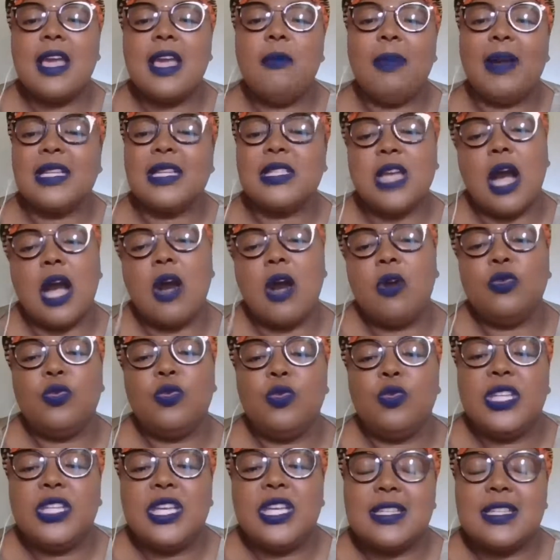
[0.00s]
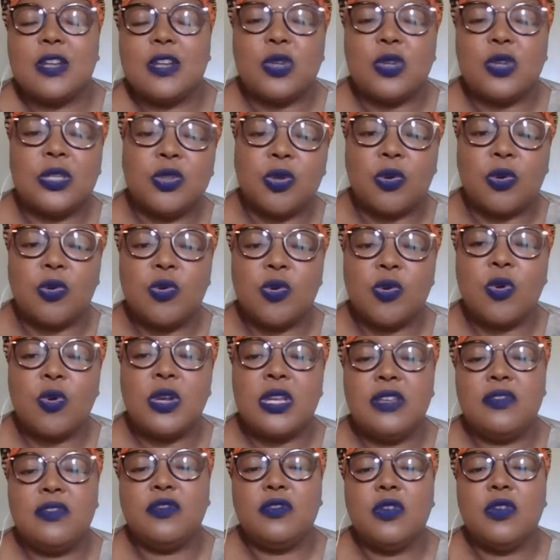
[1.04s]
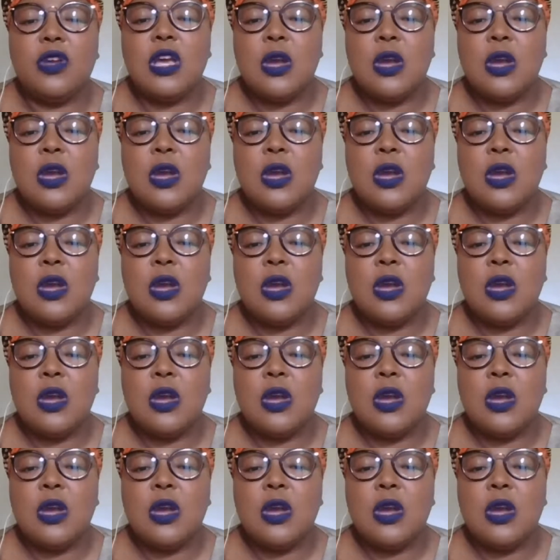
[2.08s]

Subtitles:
but how if